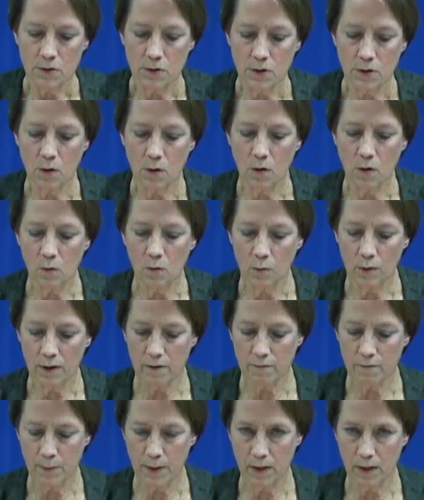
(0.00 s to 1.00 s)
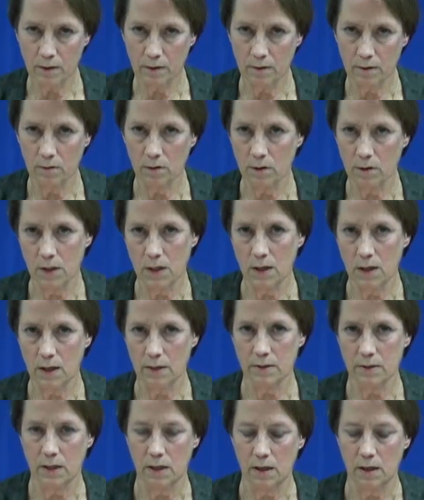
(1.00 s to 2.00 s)
So we've been looking
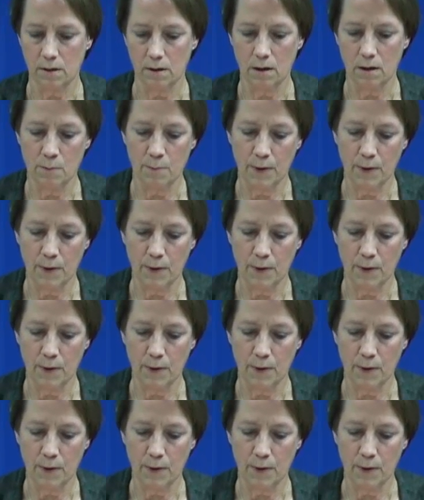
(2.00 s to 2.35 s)
at data